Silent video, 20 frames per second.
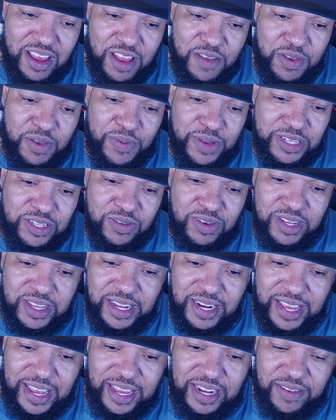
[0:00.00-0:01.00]
We wish you a
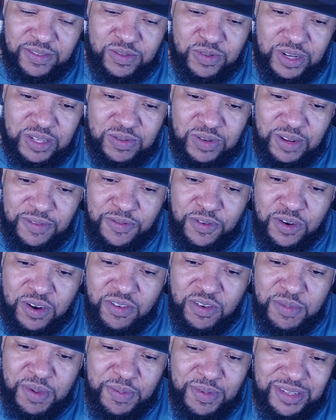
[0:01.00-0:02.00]
good end of 2024.
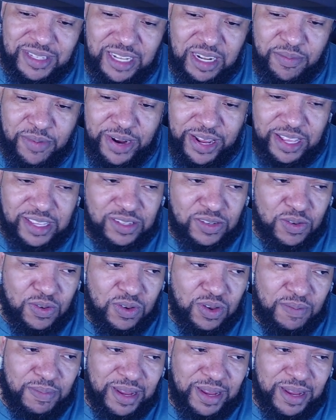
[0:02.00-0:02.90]
Remember, celebrating is cool,